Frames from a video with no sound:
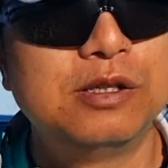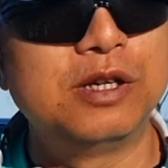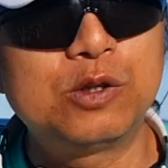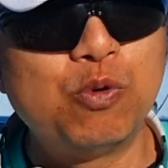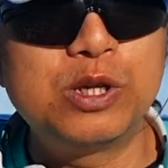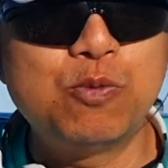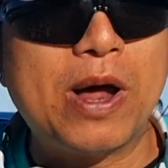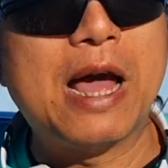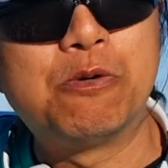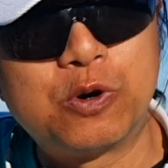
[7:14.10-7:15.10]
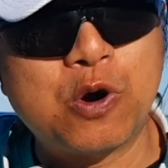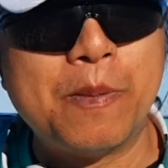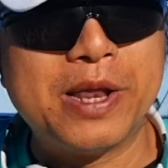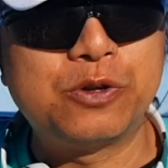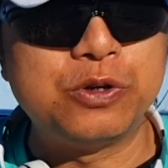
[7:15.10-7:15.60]
This was what I would
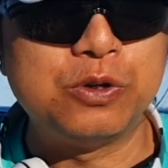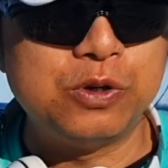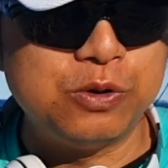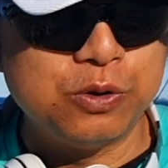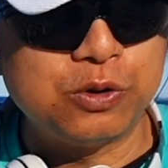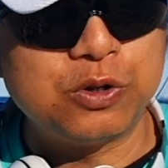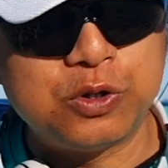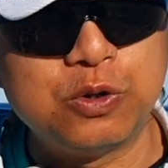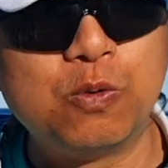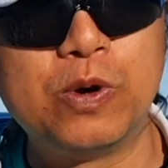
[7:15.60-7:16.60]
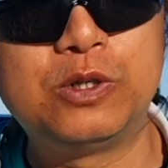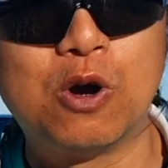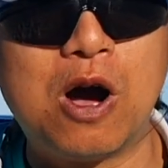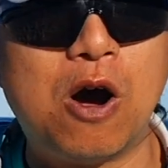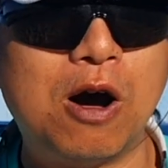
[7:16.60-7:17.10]
recommend to you to do with
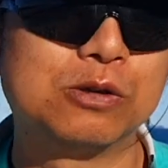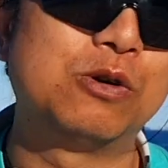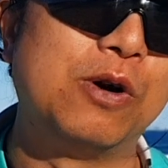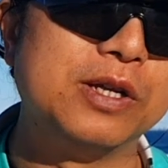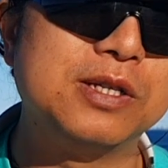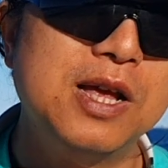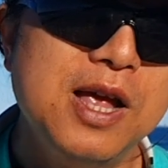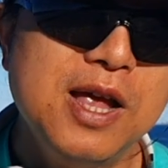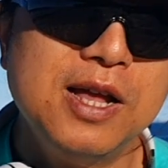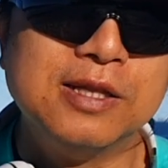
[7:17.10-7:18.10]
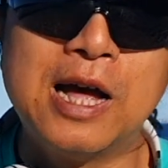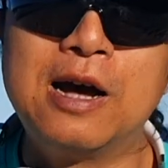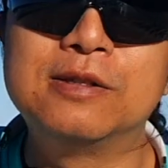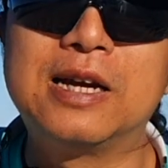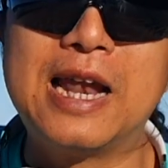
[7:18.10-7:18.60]
your altcoins.
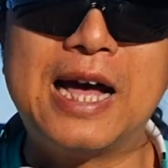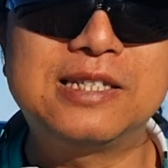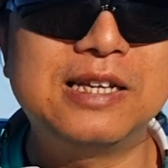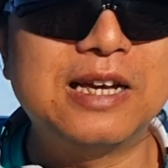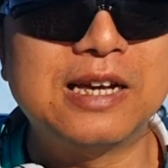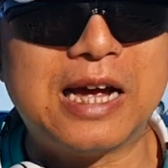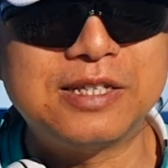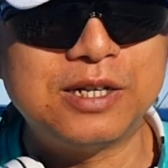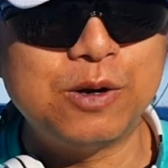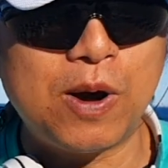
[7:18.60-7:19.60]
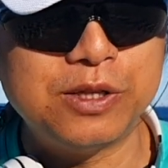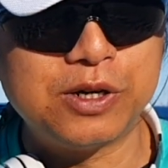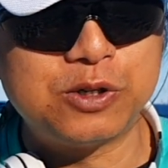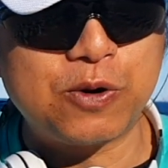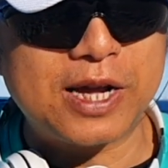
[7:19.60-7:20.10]
Now, the last thing I still want
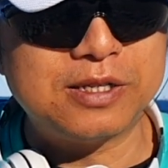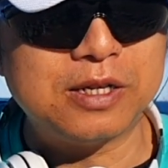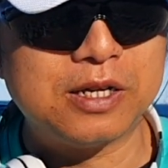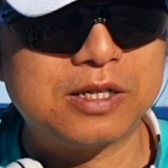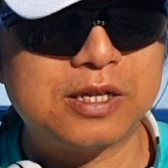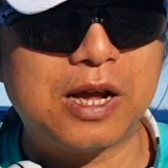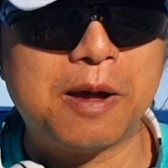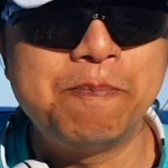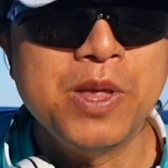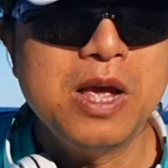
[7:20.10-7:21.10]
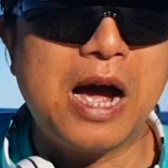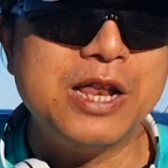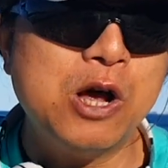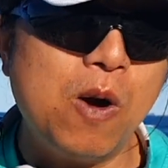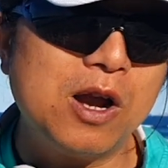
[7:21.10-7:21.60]
to address is
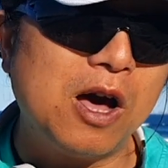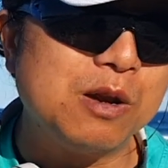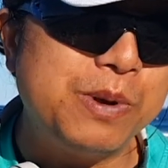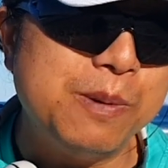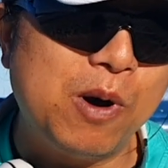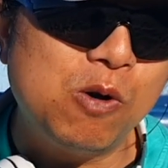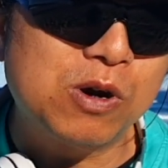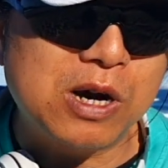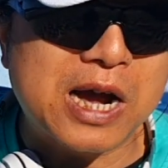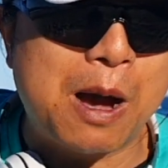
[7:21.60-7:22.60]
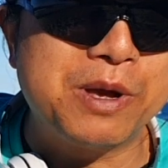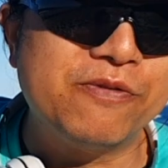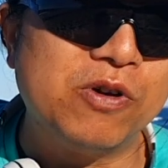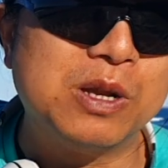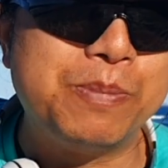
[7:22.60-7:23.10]
I know a lot of people coming
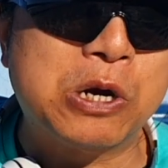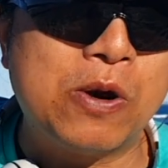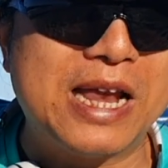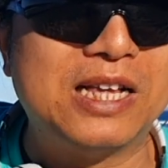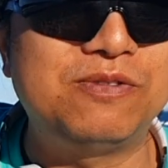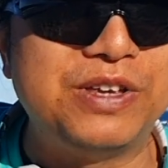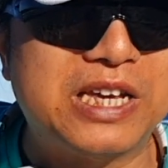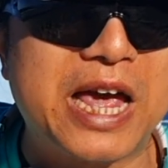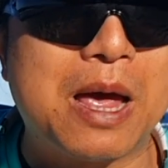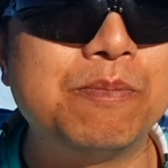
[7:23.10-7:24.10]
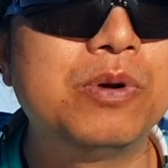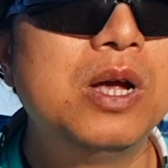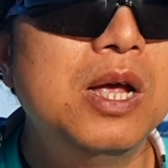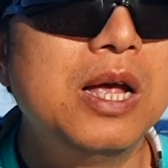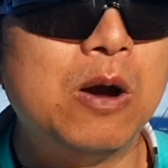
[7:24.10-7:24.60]
from the Bitcoin SV camp
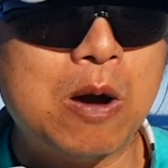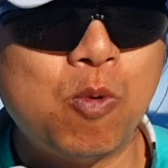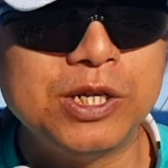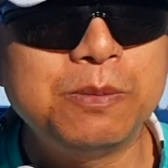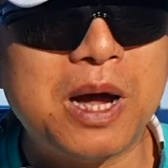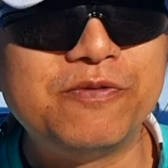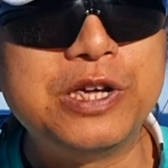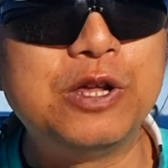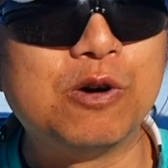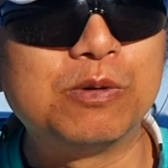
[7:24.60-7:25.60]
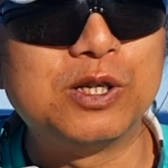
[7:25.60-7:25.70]
and watching my video.